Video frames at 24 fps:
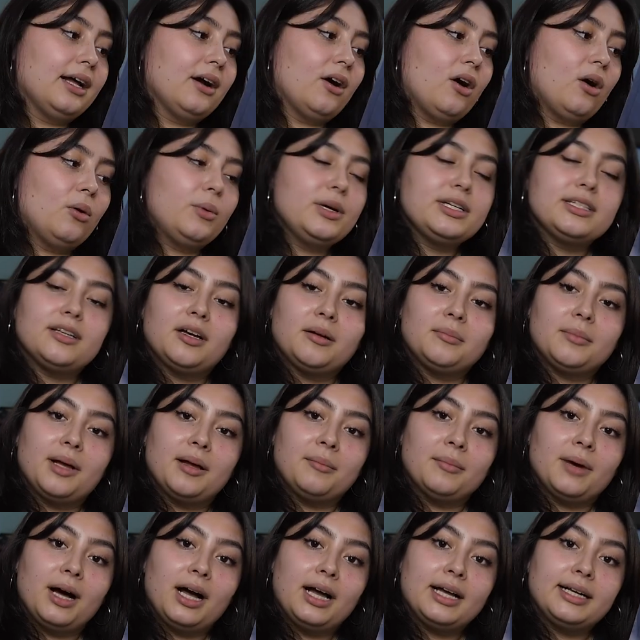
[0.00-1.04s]
Always on My
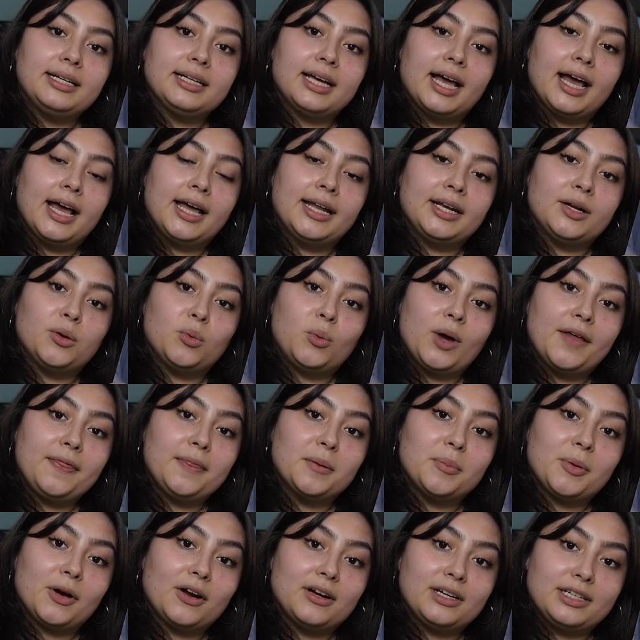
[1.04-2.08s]
Mind and When the
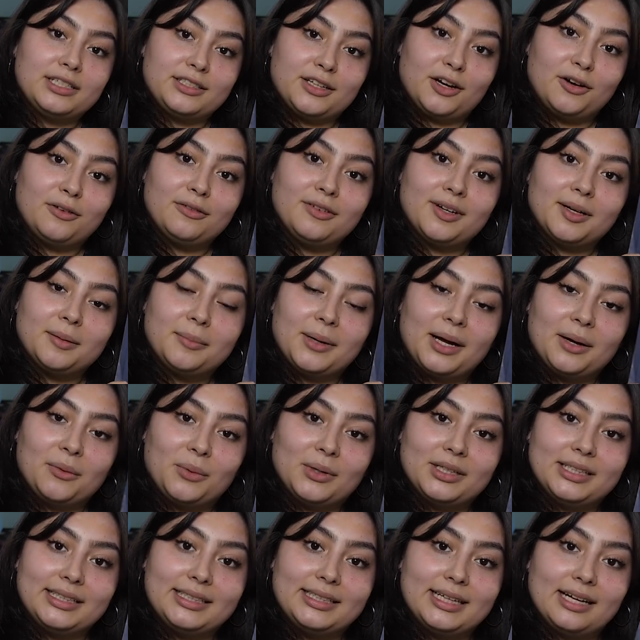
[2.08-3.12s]
Party's Over by
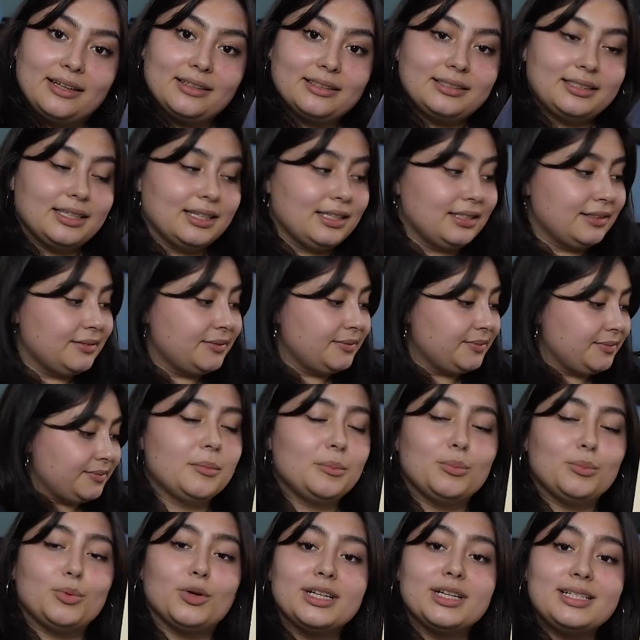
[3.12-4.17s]
Willie Nelson.
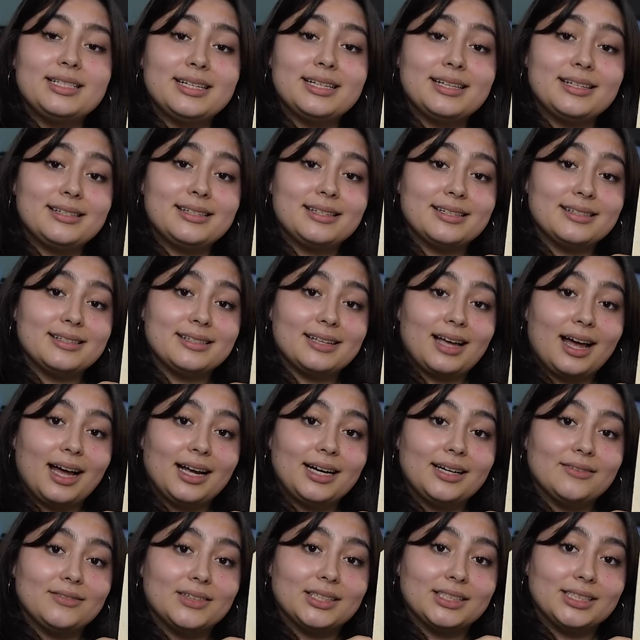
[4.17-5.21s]
Prince's Sign
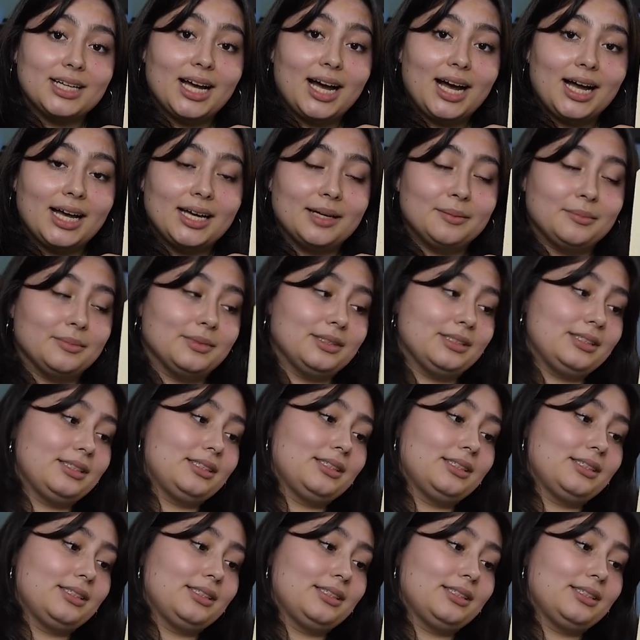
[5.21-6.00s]
of the Times.